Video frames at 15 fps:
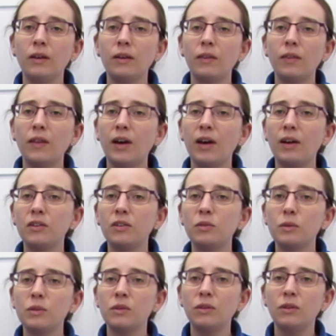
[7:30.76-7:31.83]
The house
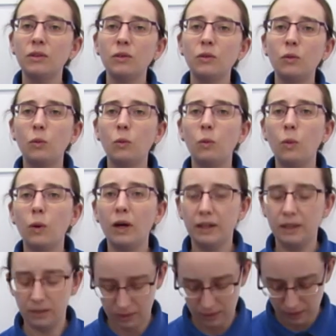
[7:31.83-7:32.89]
was not
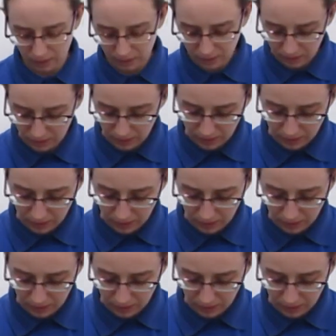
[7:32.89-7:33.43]
quite dark.